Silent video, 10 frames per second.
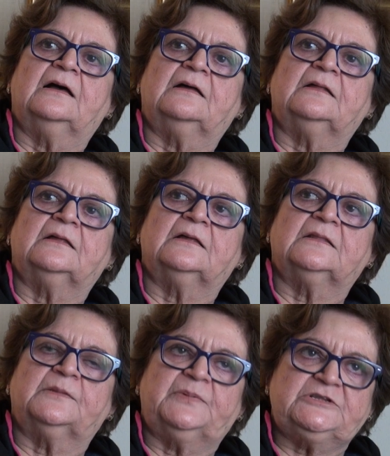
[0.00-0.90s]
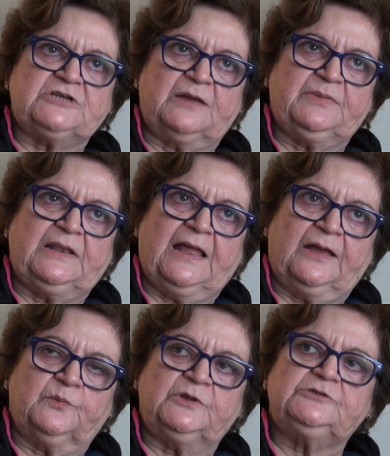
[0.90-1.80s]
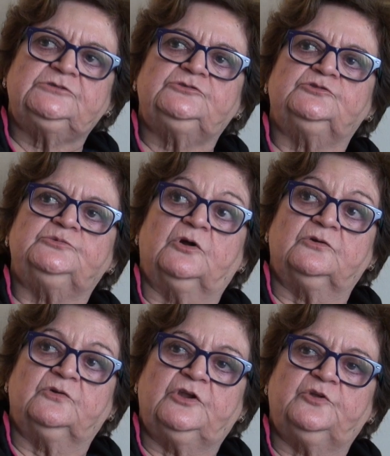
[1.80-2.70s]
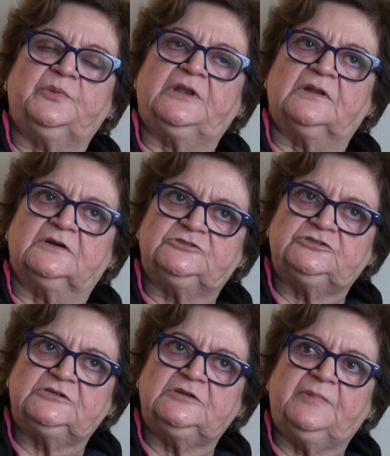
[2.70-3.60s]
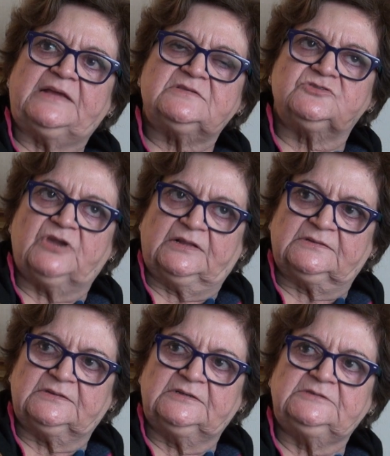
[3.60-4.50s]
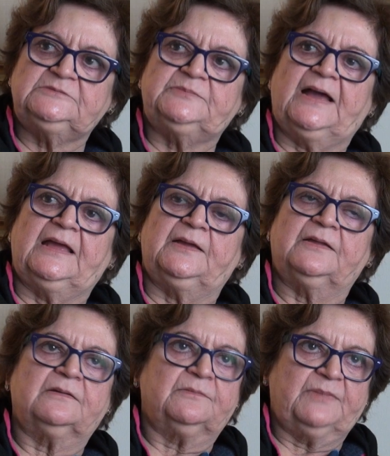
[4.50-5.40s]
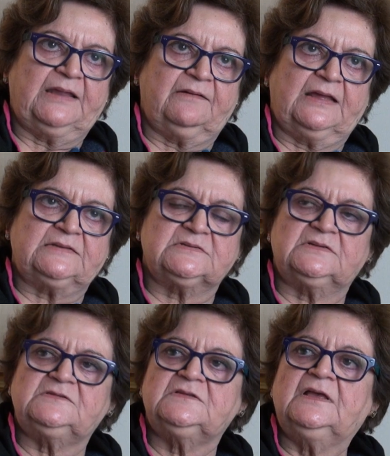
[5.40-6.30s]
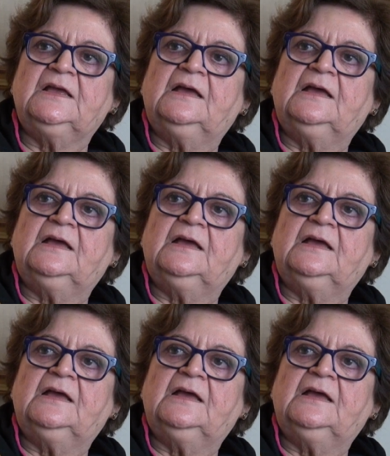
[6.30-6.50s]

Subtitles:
the Punjabi language to not only to be nurtured, by strengthened, by by writers